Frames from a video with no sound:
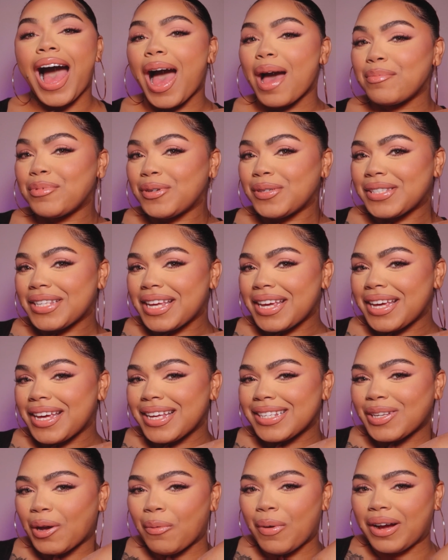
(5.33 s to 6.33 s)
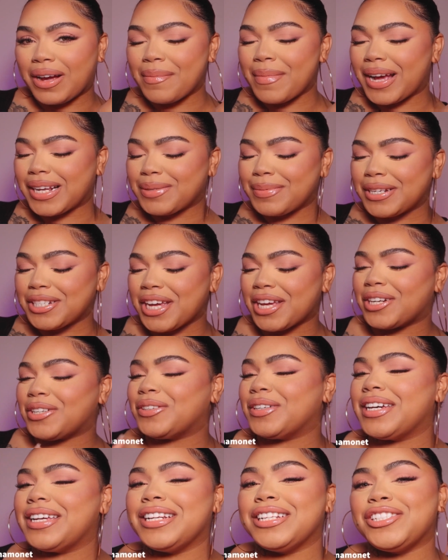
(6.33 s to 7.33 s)
Hi Booskies, welcome back to my channel.
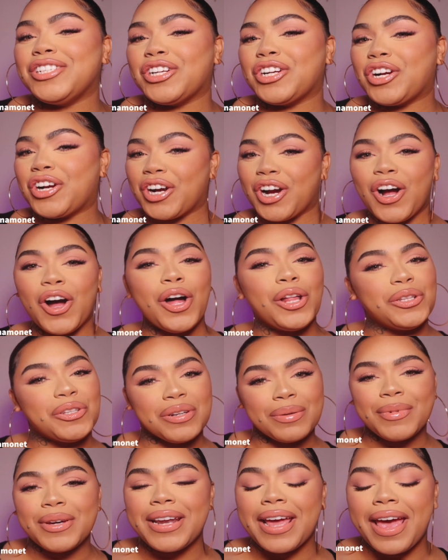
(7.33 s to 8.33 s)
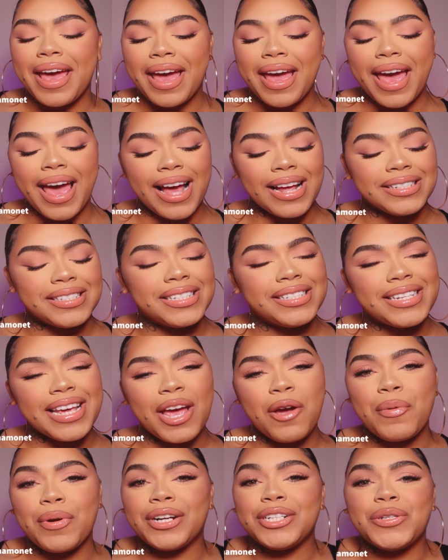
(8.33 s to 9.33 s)
It is your girl Luna Monet, and
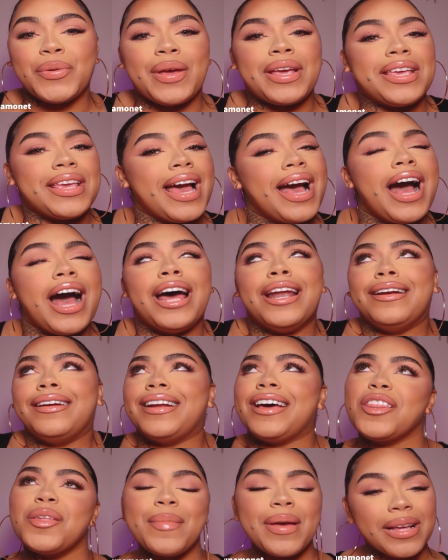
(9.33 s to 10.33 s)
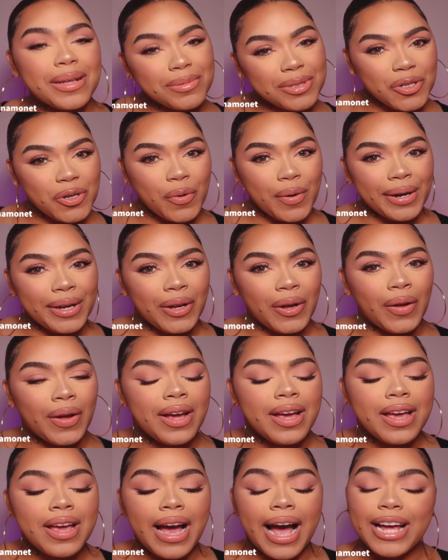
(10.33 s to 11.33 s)
today we're doing yet another makeup tutorial.
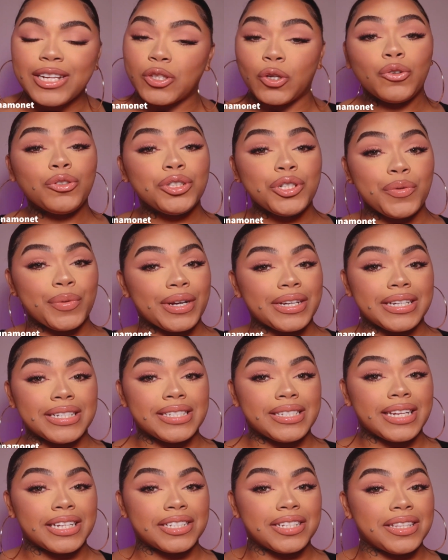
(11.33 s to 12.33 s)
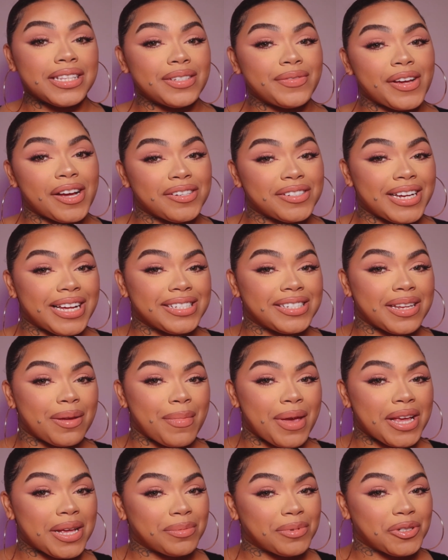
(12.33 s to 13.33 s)
I told you we're gonna stick to these Valentine's Day
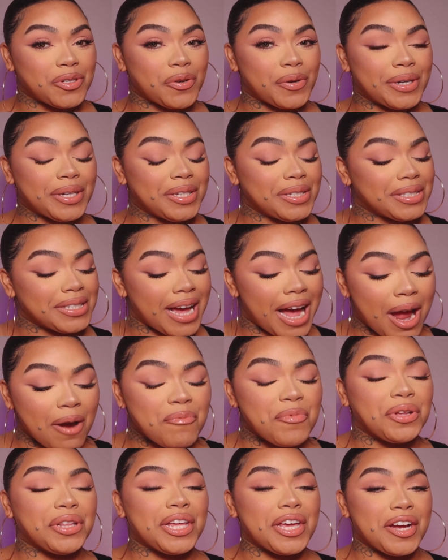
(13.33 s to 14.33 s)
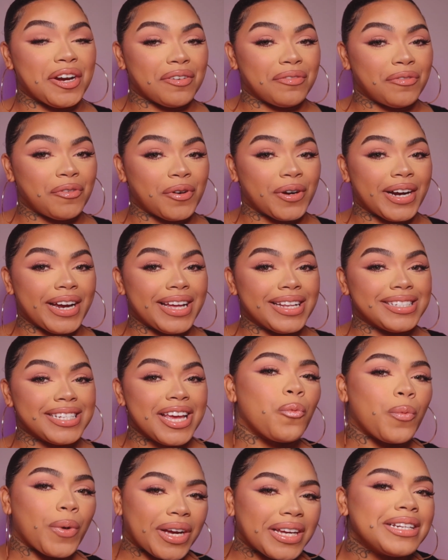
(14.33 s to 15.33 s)
makeup tutorials. I'm really here for it.
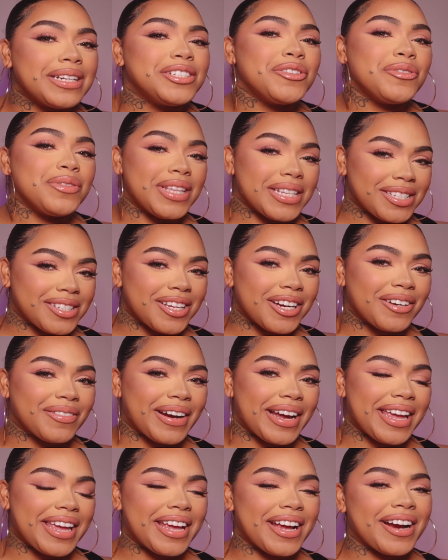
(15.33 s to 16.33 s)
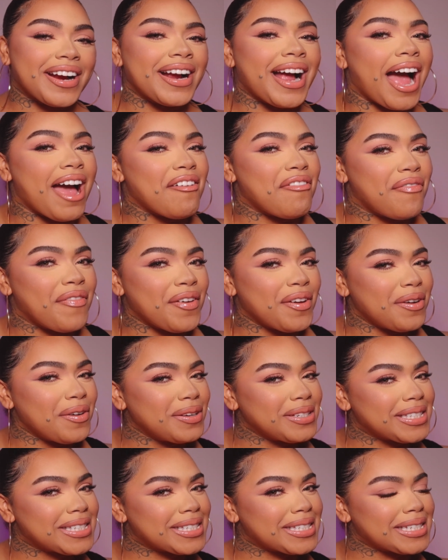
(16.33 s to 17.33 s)
We're gonna do this look right here. I
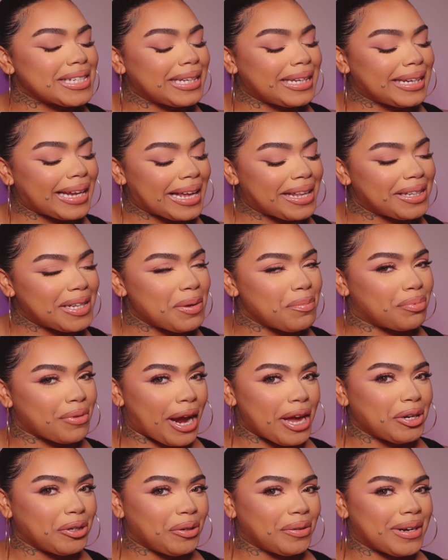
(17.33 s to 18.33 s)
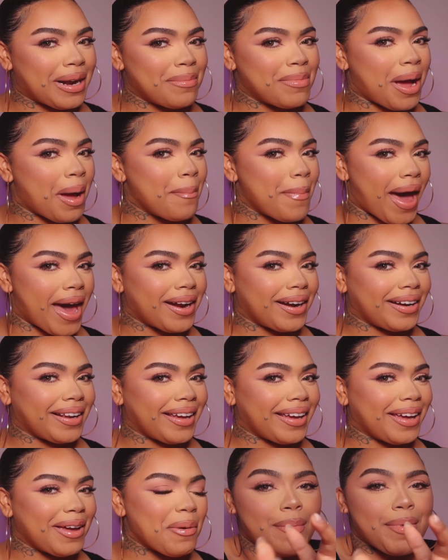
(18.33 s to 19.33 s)
feel slightly bridal and I'm not mad at
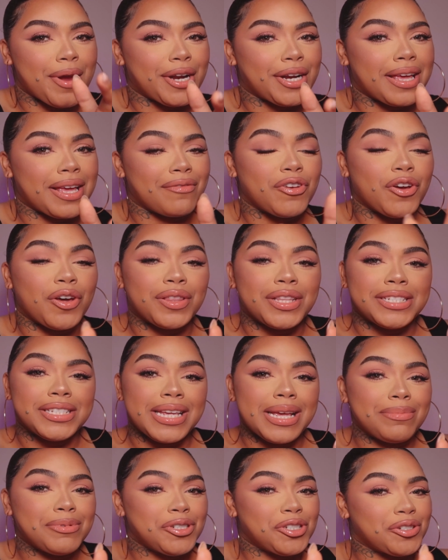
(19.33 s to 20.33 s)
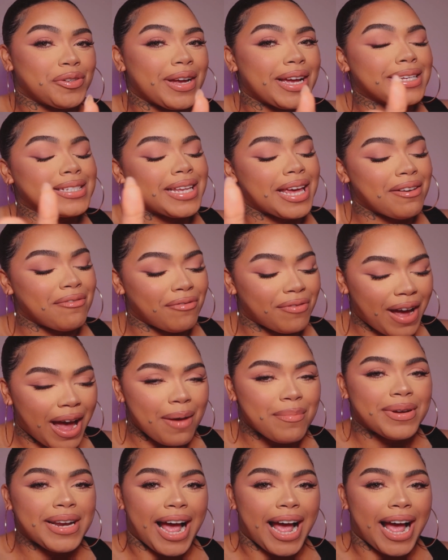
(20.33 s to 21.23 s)
it. I'm here to give you all the tips, tricks, and vibe it